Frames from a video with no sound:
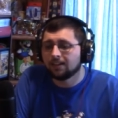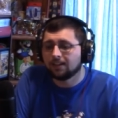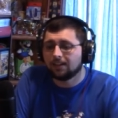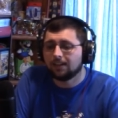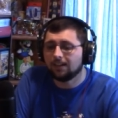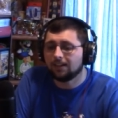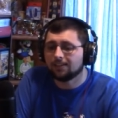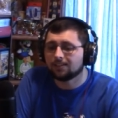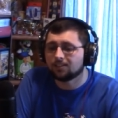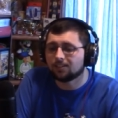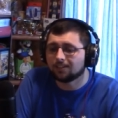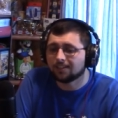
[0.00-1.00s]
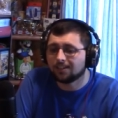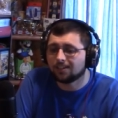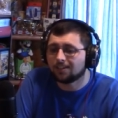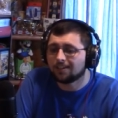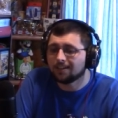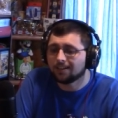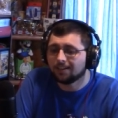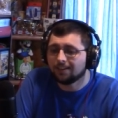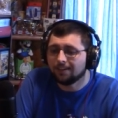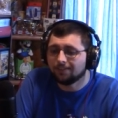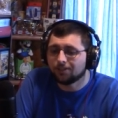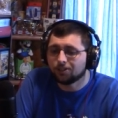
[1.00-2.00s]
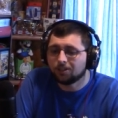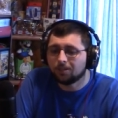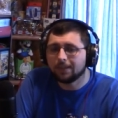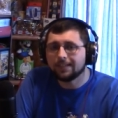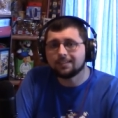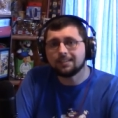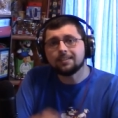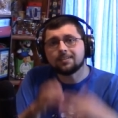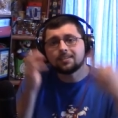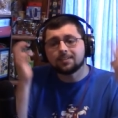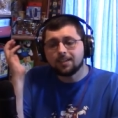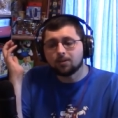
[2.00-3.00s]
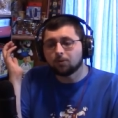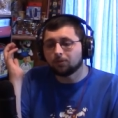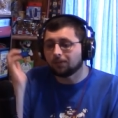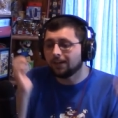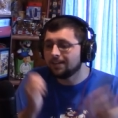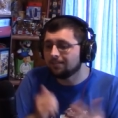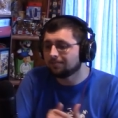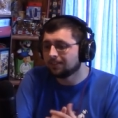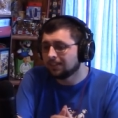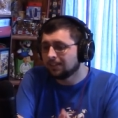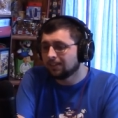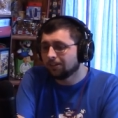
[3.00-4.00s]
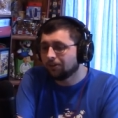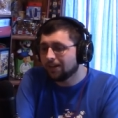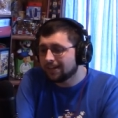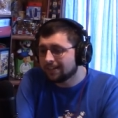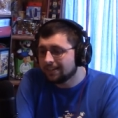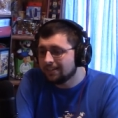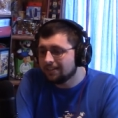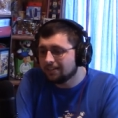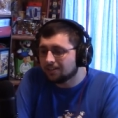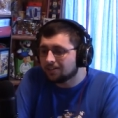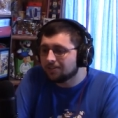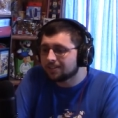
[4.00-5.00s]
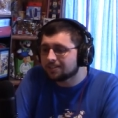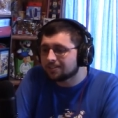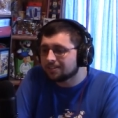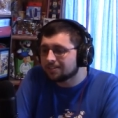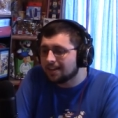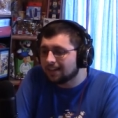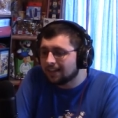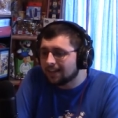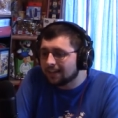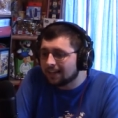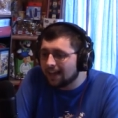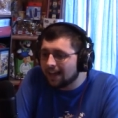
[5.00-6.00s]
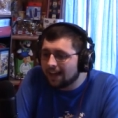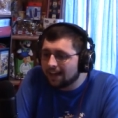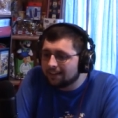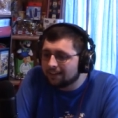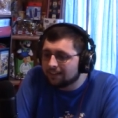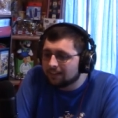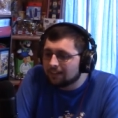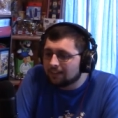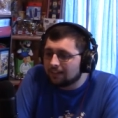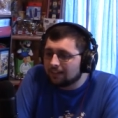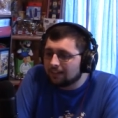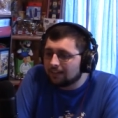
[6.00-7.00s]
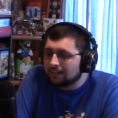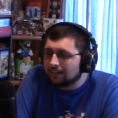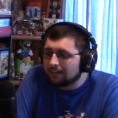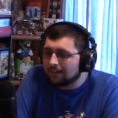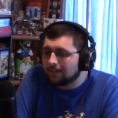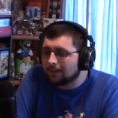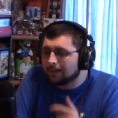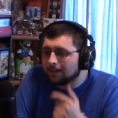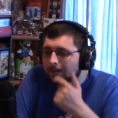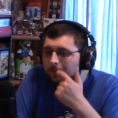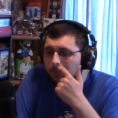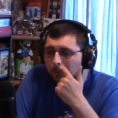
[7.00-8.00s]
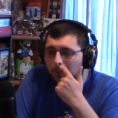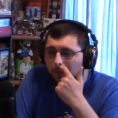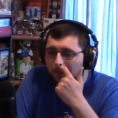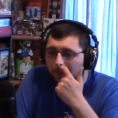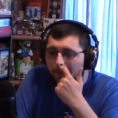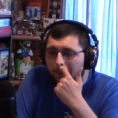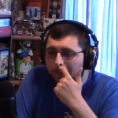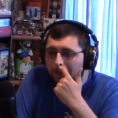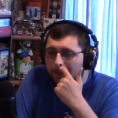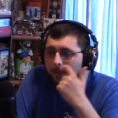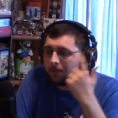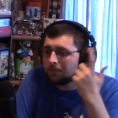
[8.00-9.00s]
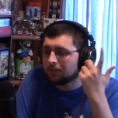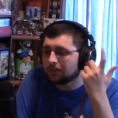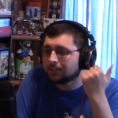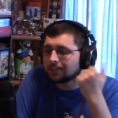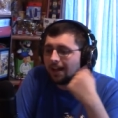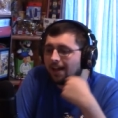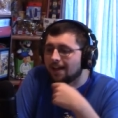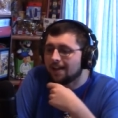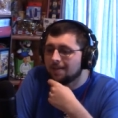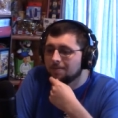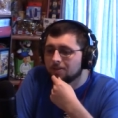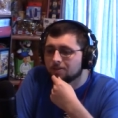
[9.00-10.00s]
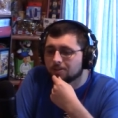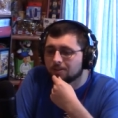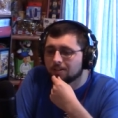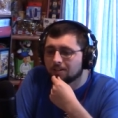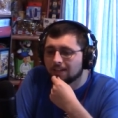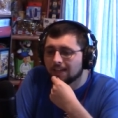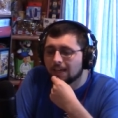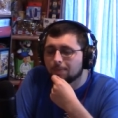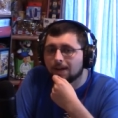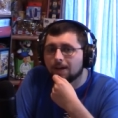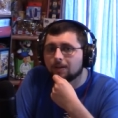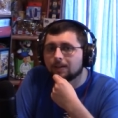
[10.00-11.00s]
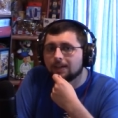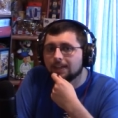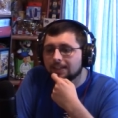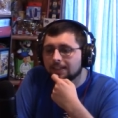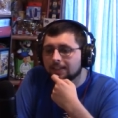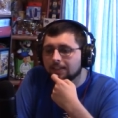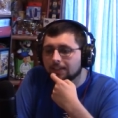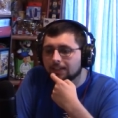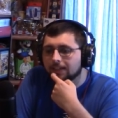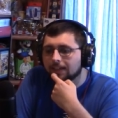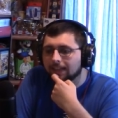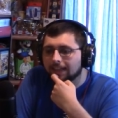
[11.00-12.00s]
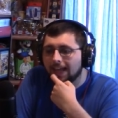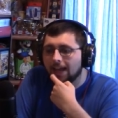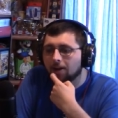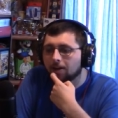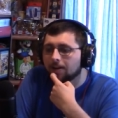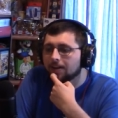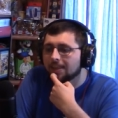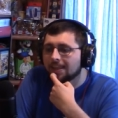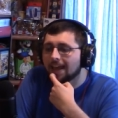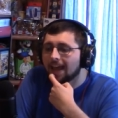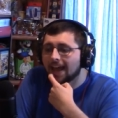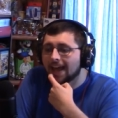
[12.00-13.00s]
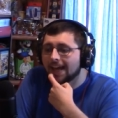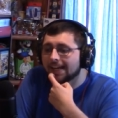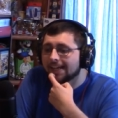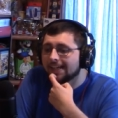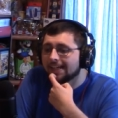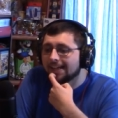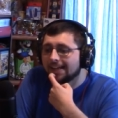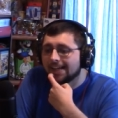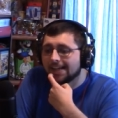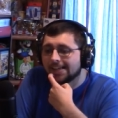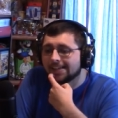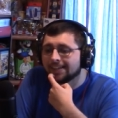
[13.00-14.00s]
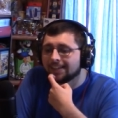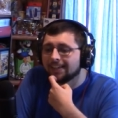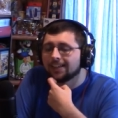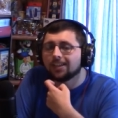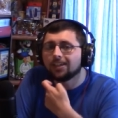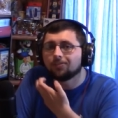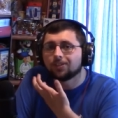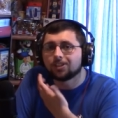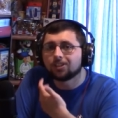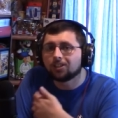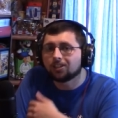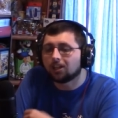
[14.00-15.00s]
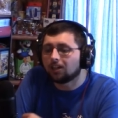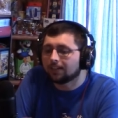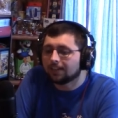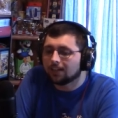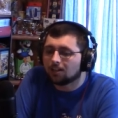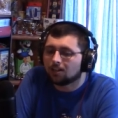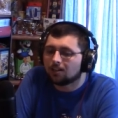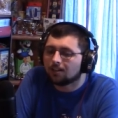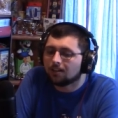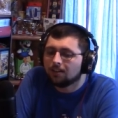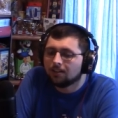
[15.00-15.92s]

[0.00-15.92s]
Donkey Kong the original, because it is a sequel, right? Granted, it's not like it had a ton more time. It only came out a year later than the original Donkey Kong,